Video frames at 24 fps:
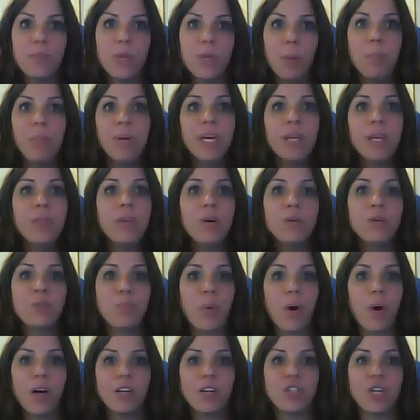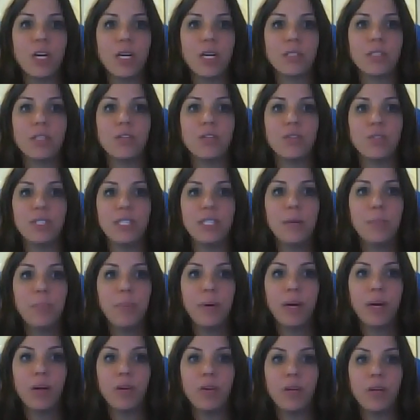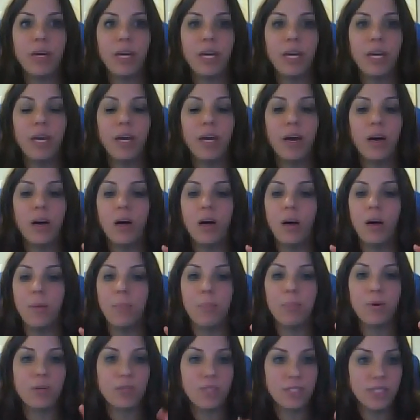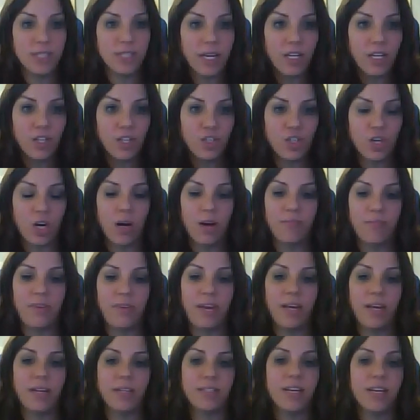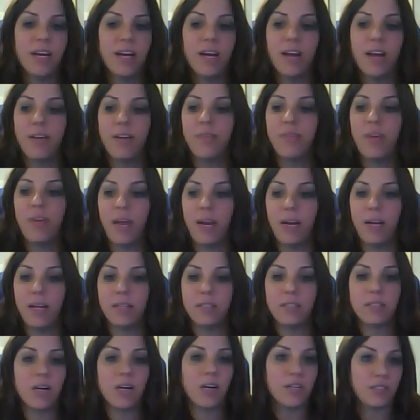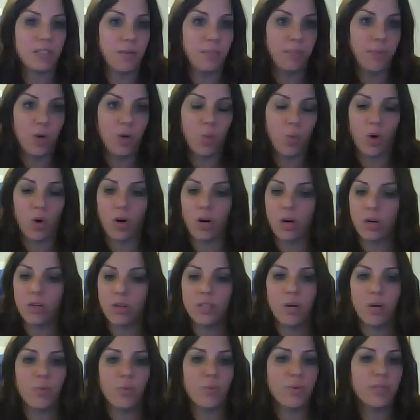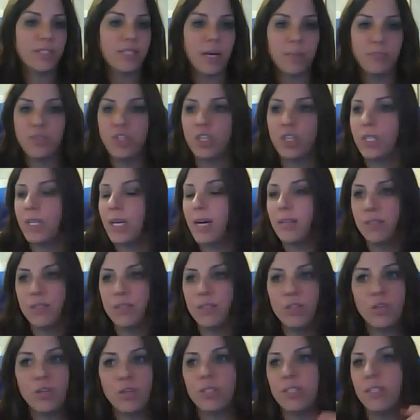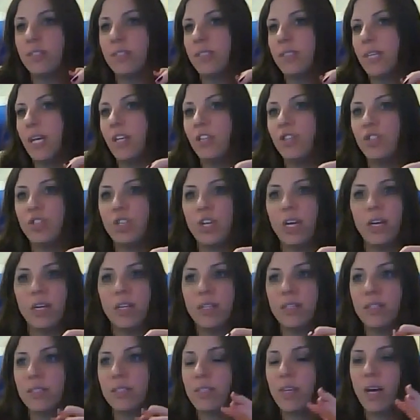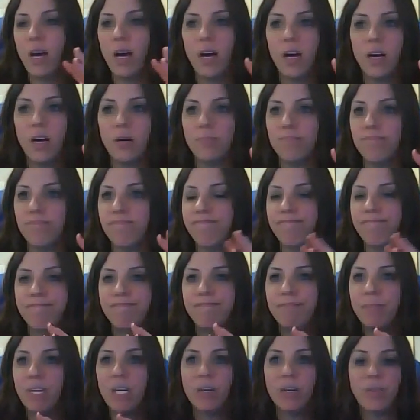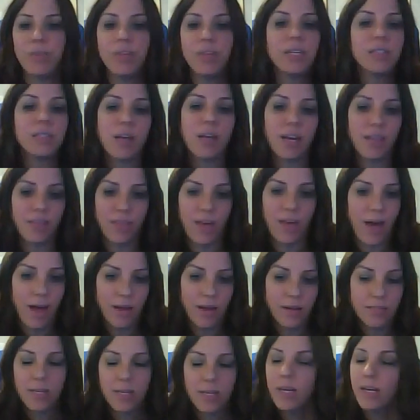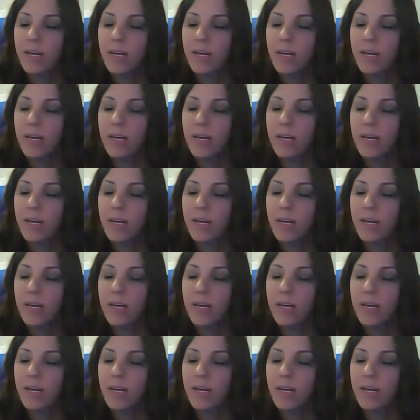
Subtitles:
bid those projects, there's typically a percentage of it that is custom mill work. So reception desk, nurses stations, things like that.